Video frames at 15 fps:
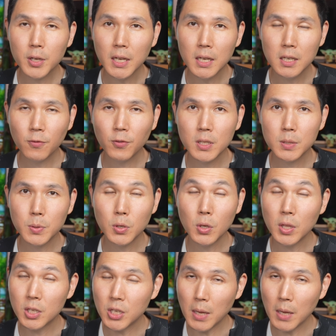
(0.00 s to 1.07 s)
key difference between
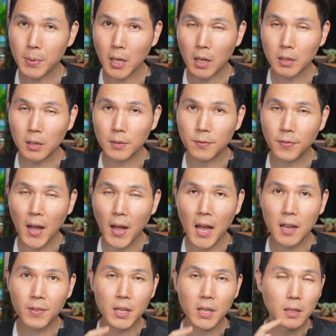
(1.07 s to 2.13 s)
the JBL Clip
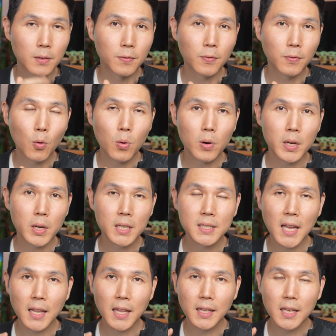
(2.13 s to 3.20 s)
5 and the Clip 4 is
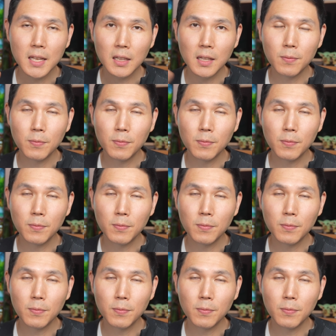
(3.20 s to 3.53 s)
that the Clip